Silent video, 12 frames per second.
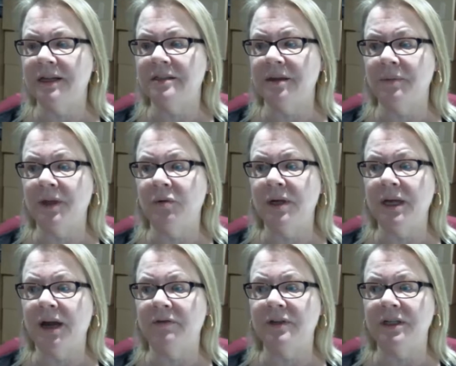something we
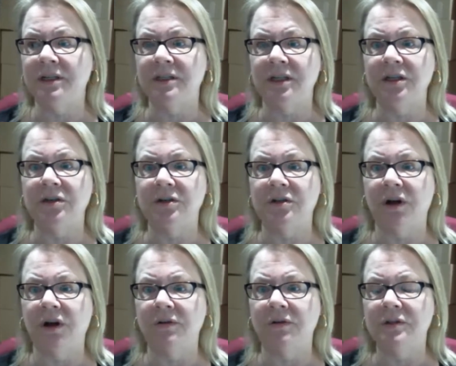have to continue to
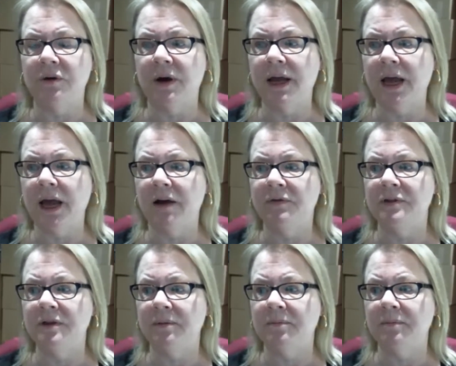solve. So I have
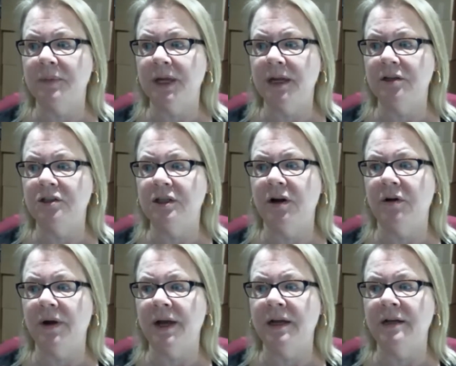some PhD
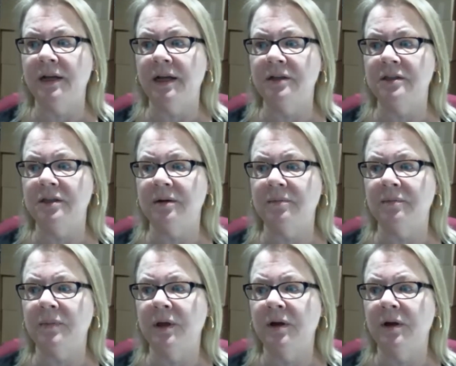RN and some